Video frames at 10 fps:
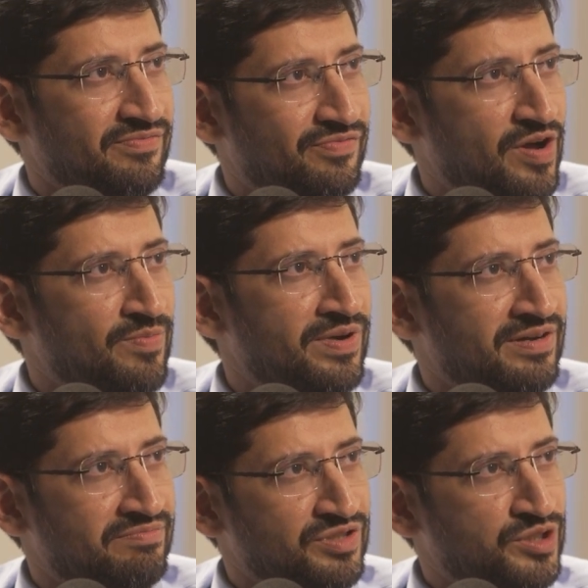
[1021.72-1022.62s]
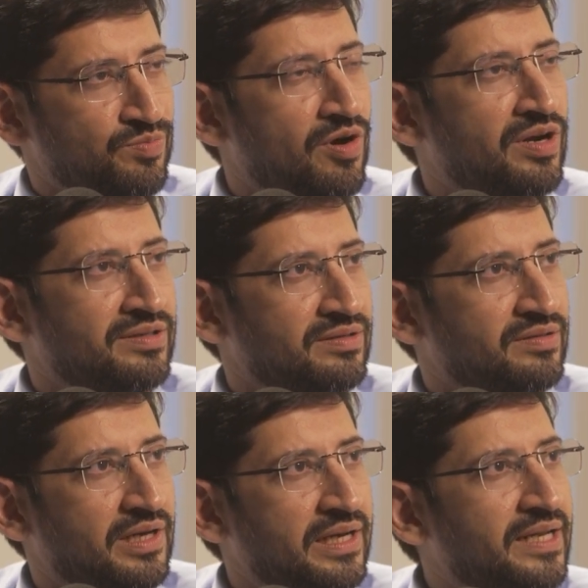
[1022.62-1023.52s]
from a small
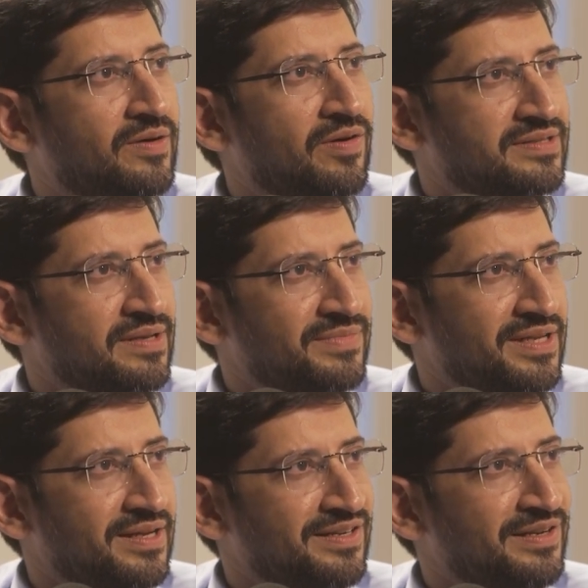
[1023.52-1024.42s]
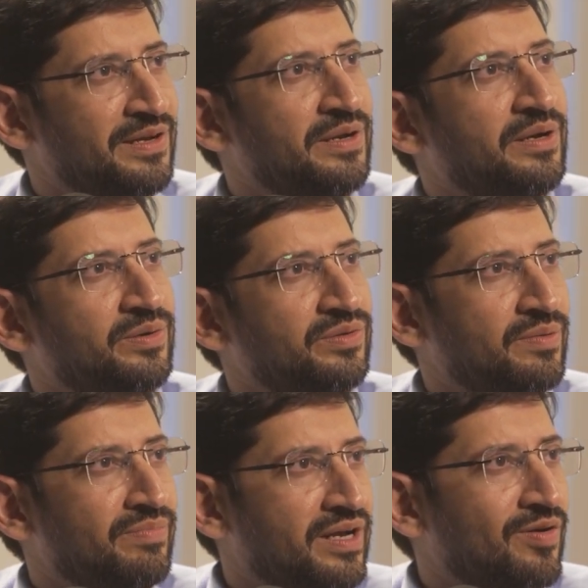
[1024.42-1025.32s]
clinic or something to
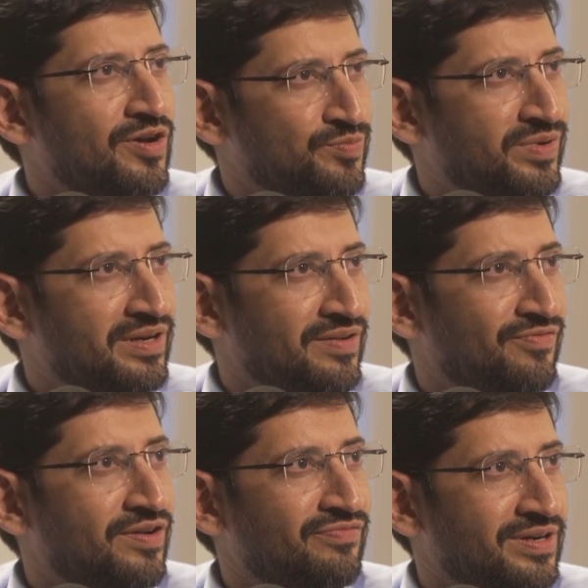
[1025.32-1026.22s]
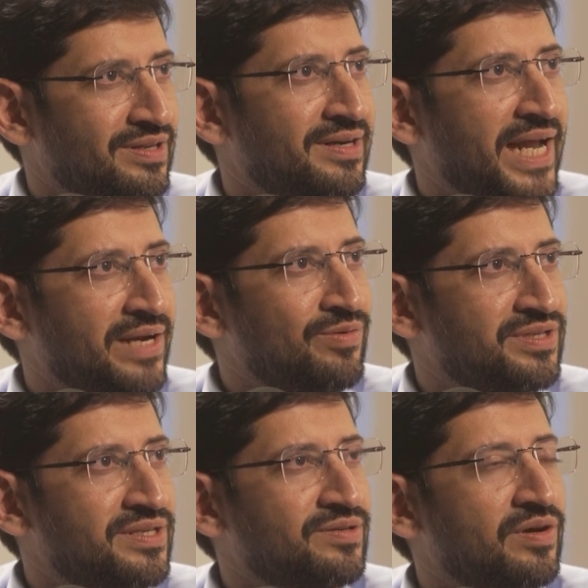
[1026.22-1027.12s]
the bigger hospital for further
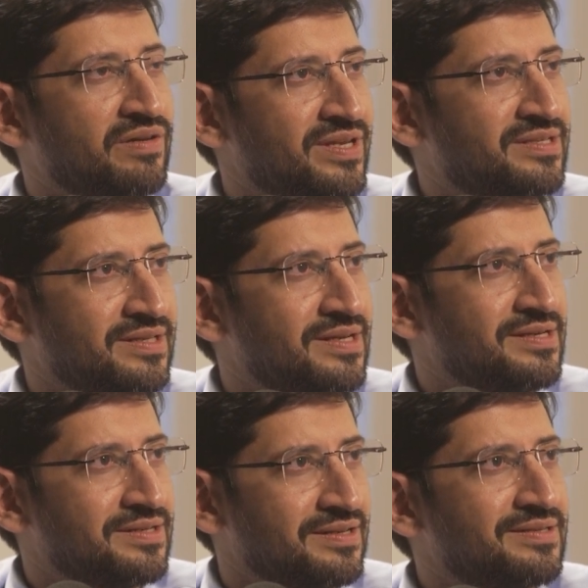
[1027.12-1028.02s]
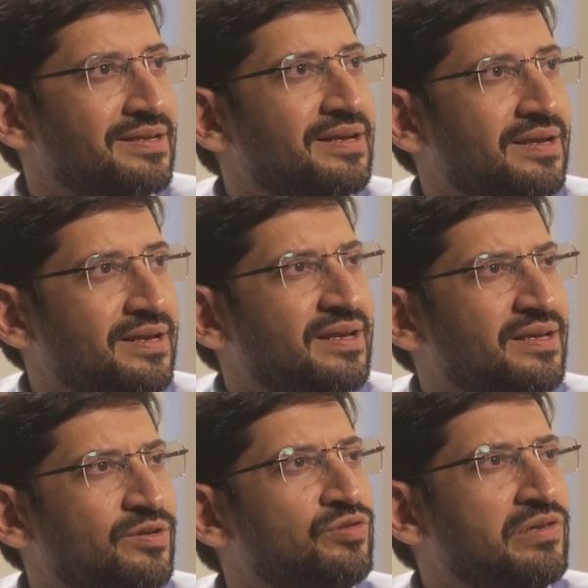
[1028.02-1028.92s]
diagnosis or investigations
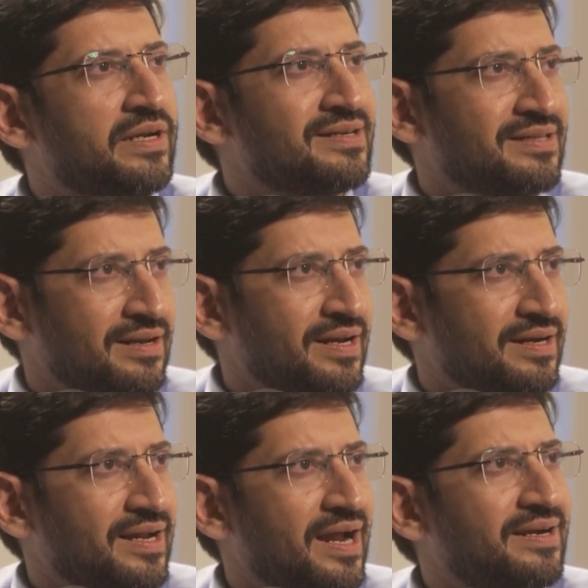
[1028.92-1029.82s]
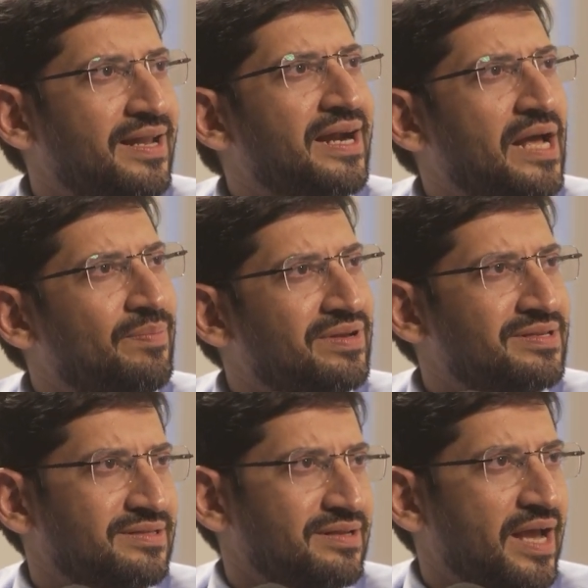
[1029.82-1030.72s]
usually gets late, and that
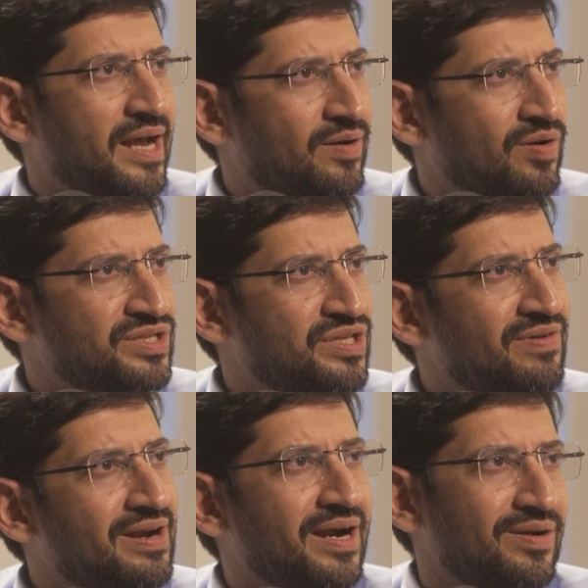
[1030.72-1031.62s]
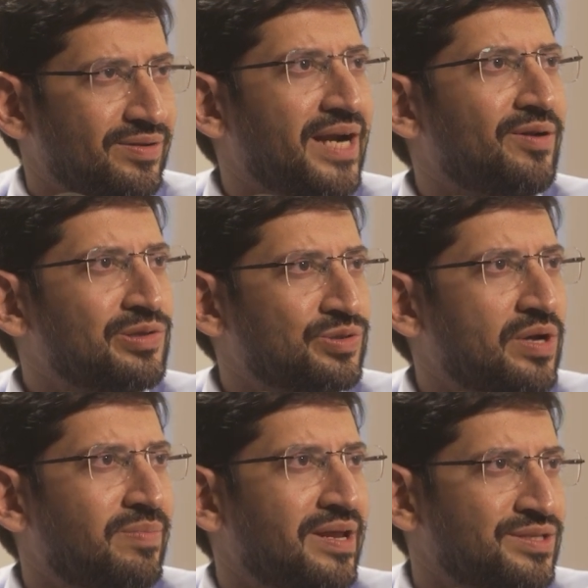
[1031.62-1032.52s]
happens across the world, and that
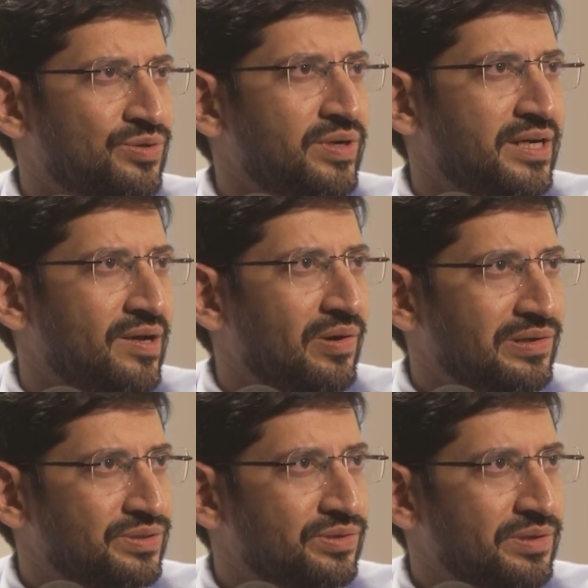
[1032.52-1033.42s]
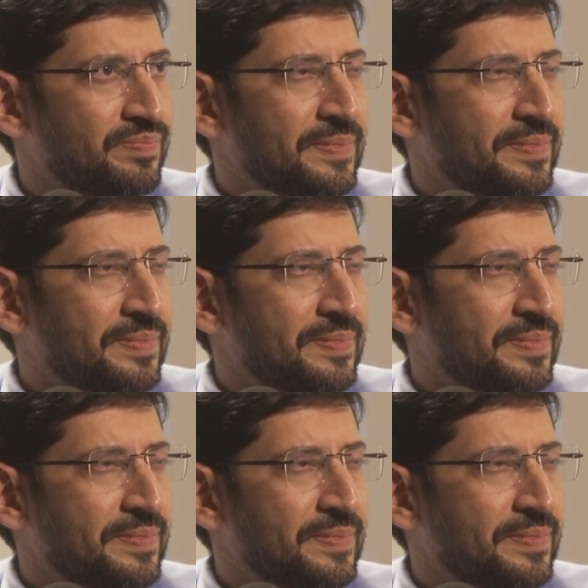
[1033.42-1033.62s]
also applies to India also.